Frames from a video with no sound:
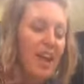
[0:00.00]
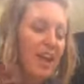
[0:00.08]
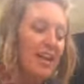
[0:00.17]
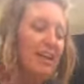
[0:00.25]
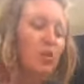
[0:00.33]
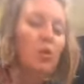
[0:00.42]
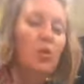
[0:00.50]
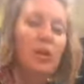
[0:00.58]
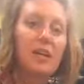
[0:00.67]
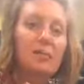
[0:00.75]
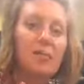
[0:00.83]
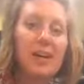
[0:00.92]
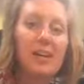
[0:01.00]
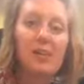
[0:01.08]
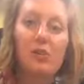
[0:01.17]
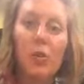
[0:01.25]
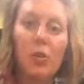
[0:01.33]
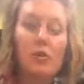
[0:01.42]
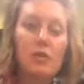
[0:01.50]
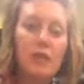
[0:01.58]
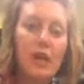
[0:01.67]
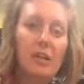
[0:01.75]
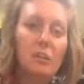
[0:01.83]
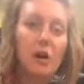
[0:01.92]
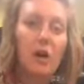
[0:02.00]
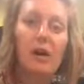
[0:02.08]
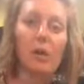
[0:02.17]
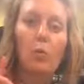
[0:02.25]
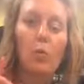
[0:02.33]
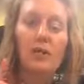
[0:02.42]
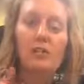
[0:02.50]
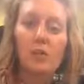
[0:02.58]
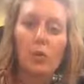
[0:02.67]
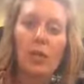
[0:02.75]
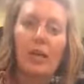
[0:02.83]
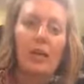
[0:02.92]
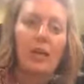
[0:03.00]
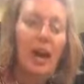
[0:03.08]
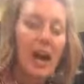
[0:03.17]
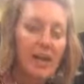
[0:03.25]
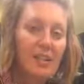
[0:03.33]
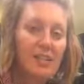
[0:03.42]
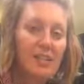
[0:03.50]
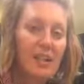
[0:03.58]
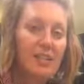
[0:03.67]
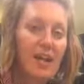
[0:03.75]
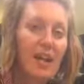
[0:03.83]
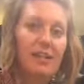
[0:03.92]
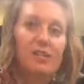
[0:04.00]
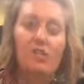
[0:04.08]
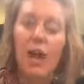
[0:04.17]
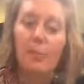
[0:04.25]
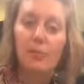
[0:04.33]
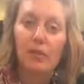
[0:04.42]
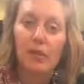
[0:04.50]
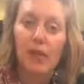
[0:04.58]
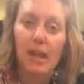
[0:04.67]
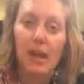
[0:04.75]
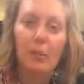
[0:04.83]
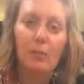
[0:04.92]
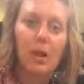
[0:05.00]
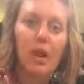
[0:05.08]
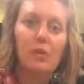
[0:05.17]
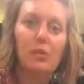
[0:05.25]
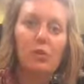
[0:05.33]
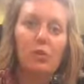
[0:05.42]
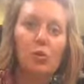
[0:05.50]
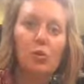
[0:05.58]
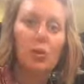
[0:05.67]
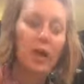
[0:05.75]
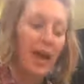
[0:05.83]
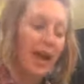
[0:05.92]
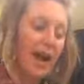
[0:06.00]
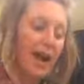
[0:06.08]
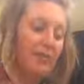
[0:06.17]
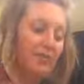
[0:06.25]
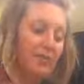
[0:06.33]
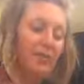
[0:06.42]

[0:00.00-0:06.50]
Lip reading: You can make your own salad bar once a week on a Sunday, chop everything up, and you will have